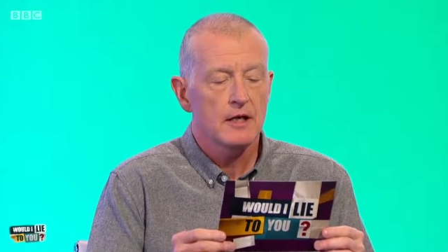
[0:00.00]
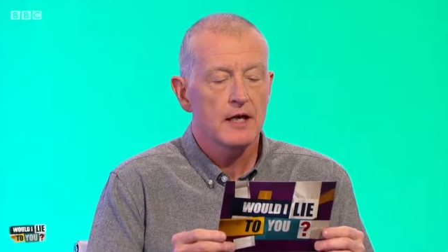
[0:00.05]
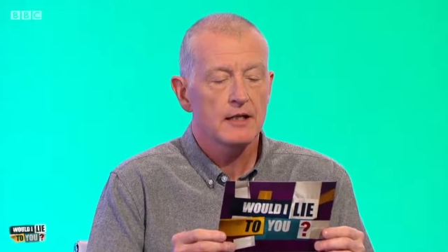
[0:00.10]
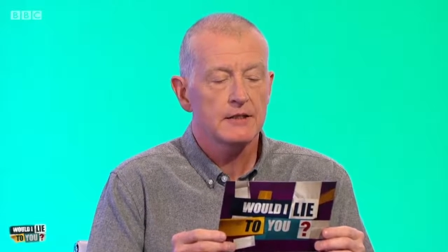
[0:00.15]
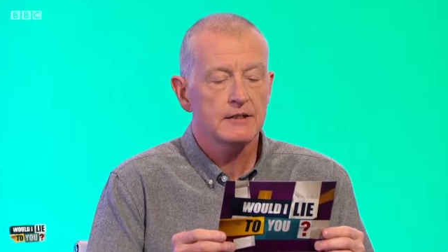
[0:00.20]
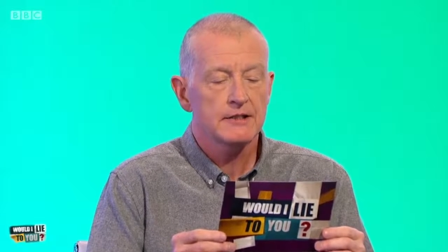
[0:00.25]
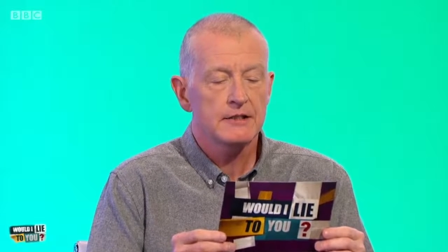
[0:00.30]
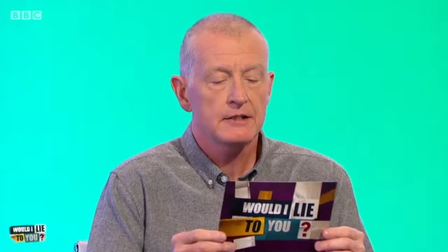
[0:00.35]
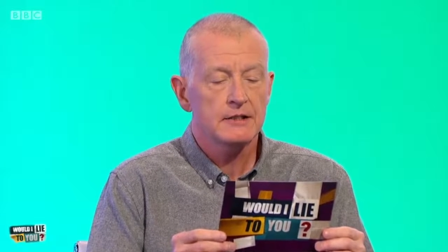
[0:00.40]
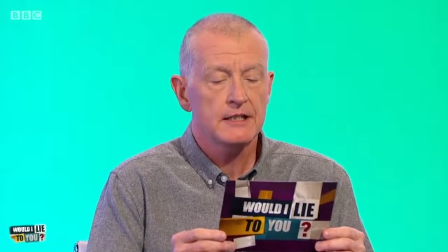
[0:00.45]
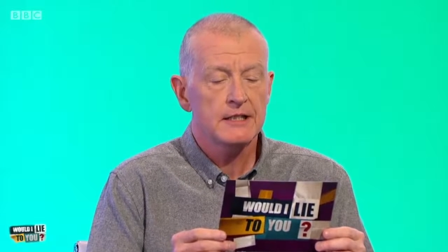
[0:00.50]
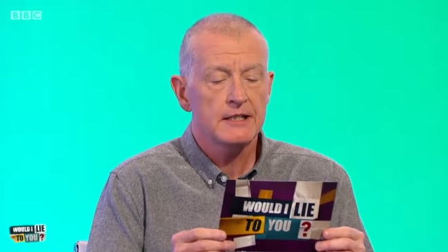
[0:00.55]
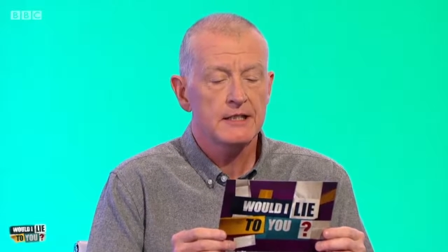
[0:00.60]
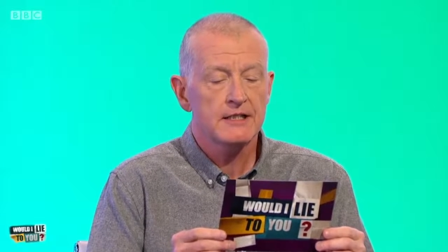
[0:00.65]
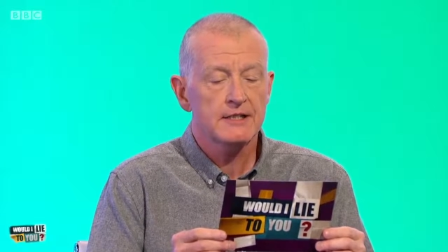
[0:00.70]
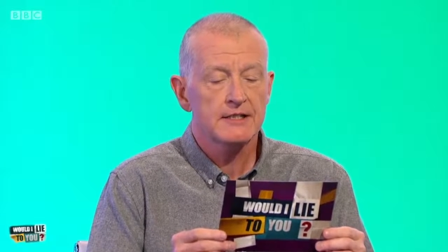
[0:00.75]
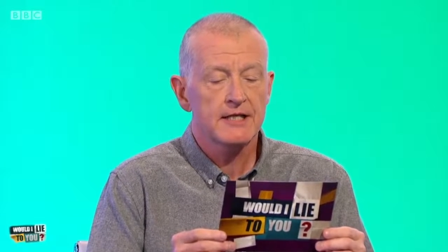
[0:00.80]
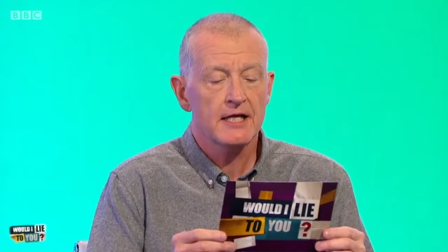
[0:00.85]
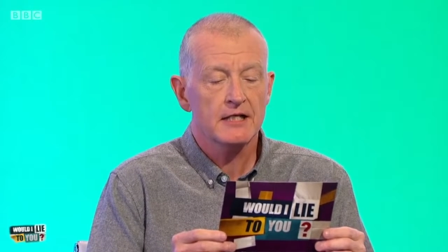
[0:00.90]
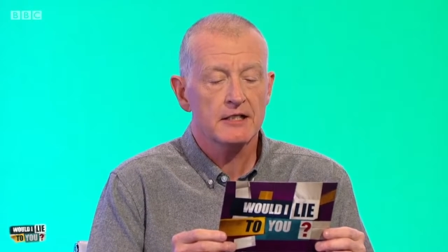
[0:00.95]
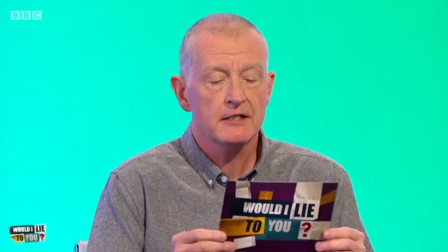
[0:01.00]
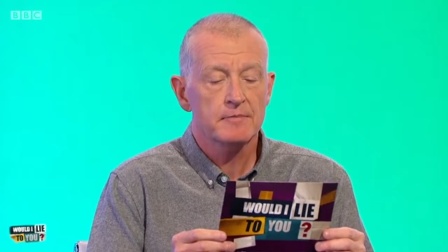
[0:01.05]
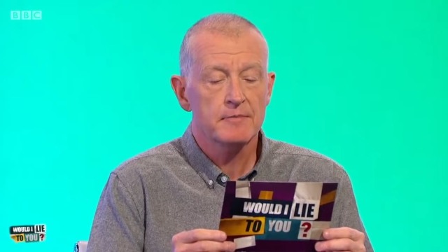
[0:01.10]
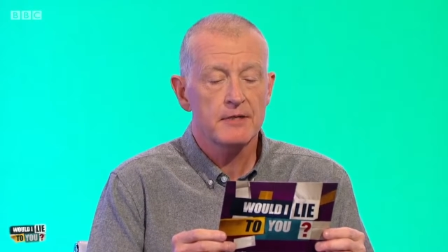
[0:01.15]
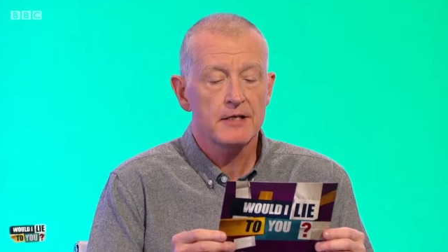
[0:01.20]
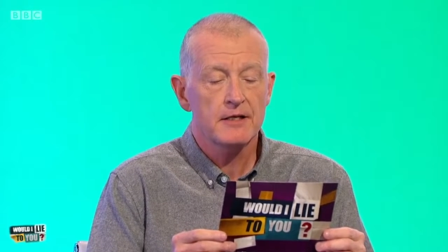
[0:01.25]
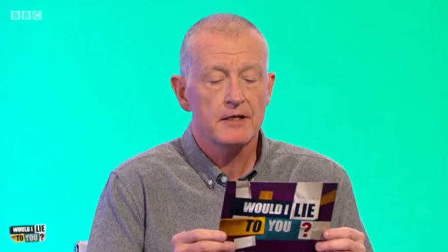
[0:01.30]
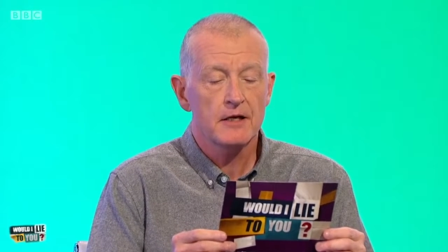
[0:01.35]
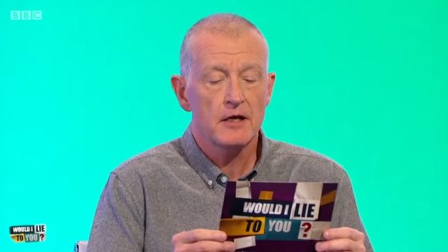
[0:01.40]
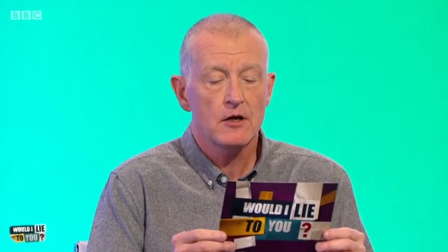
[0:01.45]
until he sacked
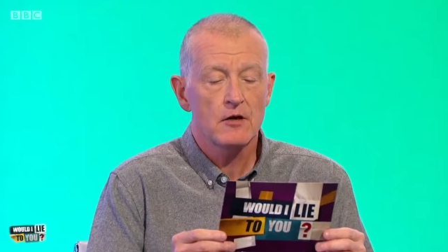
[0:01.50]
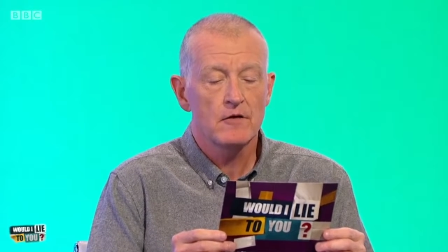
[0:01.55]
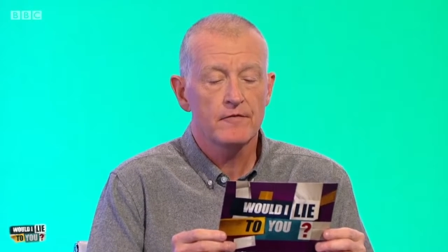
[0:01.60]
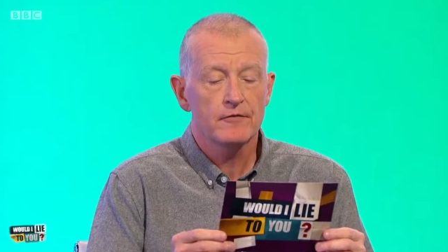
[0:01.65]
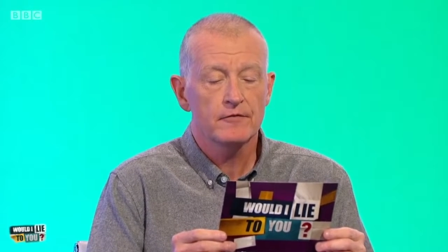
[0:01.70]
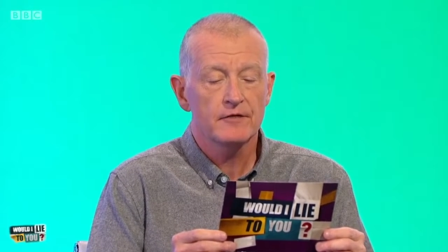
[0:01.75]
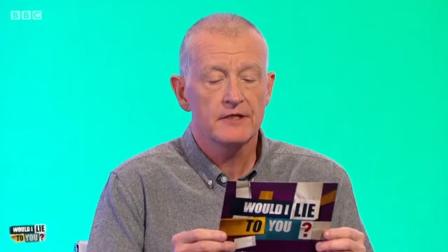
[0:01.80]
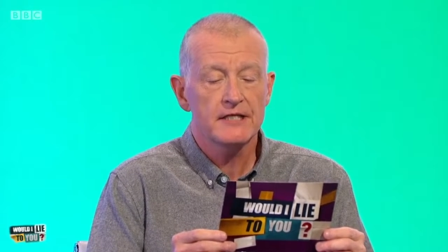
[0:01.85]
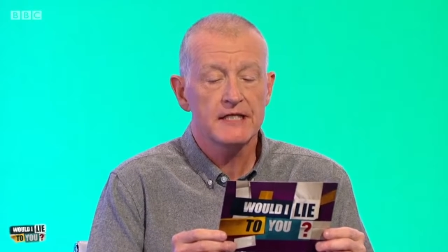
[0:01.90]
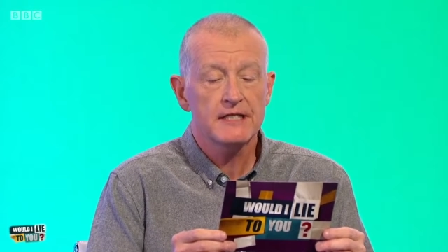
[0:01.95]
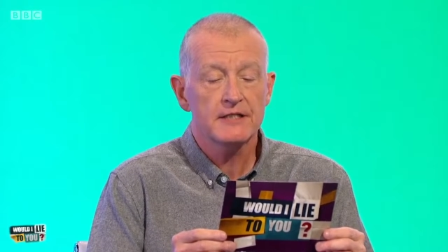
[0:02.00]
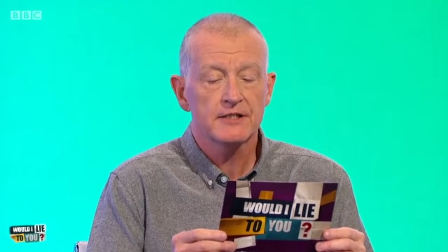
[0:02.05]
me over an